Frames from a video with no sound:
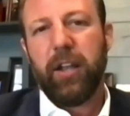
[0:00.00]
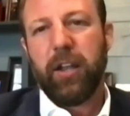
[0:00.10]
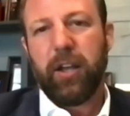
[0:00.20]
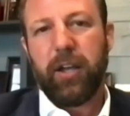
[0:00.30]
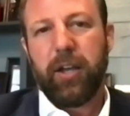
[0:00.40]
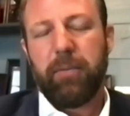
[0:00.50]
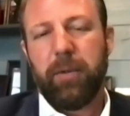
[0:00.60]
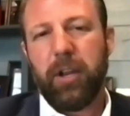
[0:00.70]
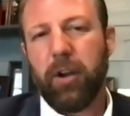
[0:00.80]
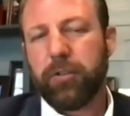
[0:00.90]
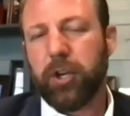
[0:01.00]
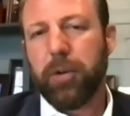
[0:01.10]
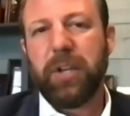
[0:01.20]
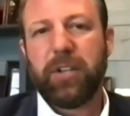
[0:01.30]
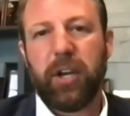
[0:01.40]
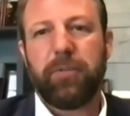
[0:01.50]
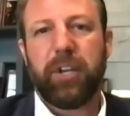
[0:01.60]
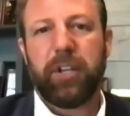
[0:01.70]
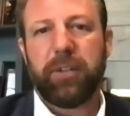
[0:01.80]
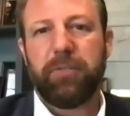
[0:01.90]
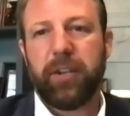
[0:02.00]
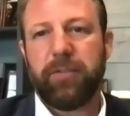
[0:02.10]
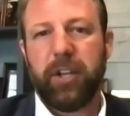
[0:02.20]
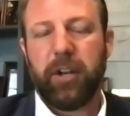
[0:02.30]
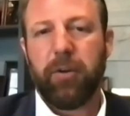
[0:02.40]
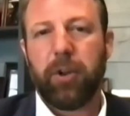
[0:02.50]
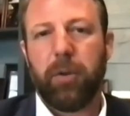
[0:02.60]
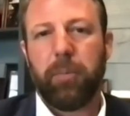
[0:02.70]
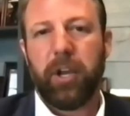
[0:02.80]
Um, you know, it's going to be tough to get to 50 in Oklahoma.